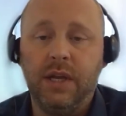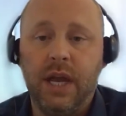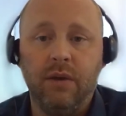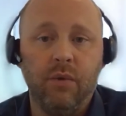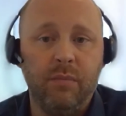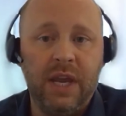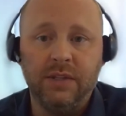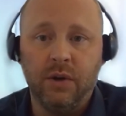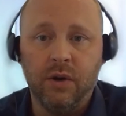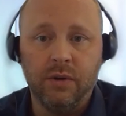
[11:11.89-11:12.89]
kind of
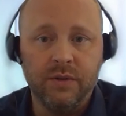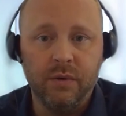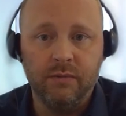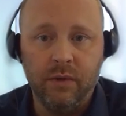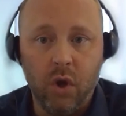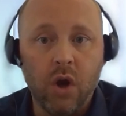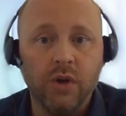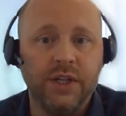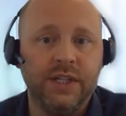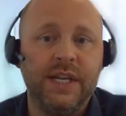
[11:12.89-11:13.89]
remains our sort of
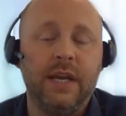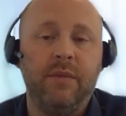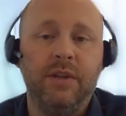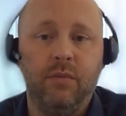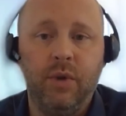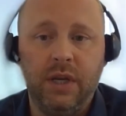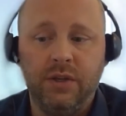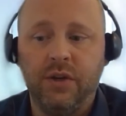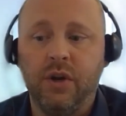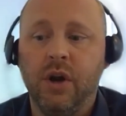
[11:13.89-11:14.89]
largest segment that we
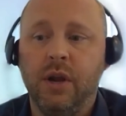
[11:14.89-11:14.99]
insure.